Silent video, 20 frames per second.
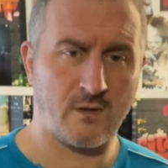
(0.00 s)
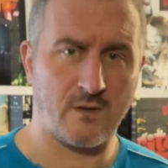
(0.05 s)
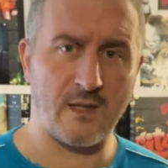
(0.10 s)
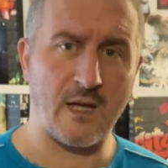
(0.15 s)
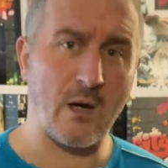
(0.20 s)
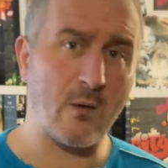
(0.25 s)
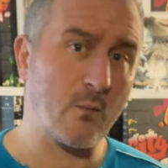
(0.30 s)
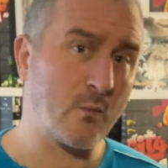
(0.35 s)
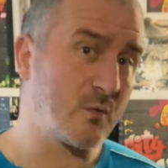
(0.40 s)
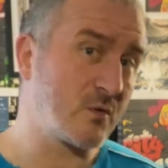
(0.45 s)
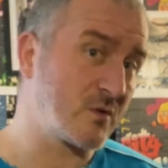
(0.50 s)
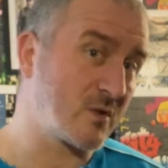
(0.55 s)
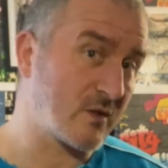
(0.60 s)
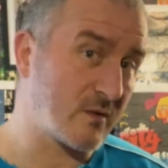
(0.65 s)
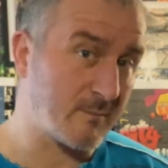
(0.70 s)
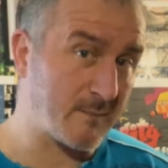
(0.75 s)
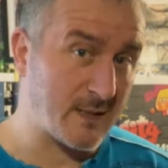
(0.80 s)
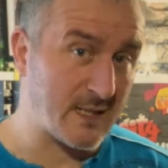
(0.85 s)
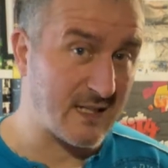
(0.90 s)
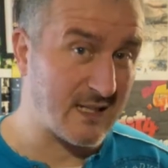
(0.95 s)
That would
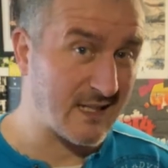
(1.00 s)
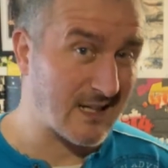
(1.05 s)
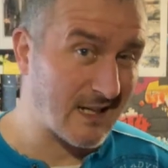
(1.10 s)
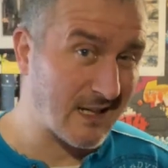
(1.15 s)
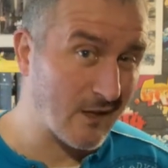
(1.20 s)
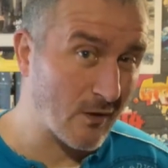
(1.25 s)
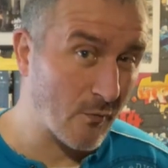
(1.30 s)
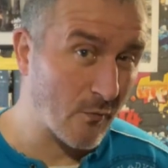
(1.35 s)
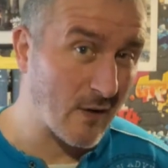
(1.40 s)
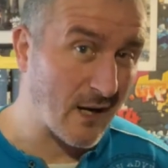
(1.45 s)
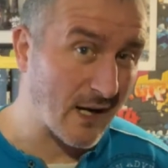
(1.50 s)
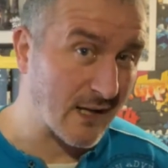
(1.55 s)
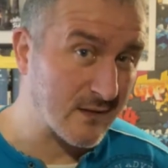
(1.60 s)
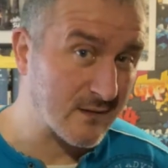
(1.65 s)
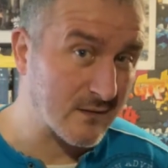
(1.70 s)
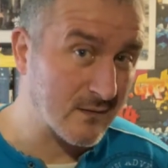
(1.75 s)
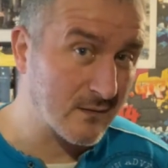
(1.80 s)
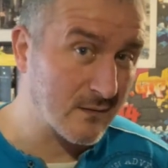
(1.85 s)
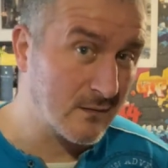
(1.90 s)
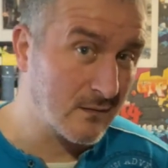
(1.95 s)
just be
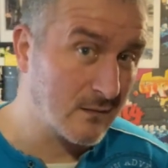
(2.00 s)
incorrect,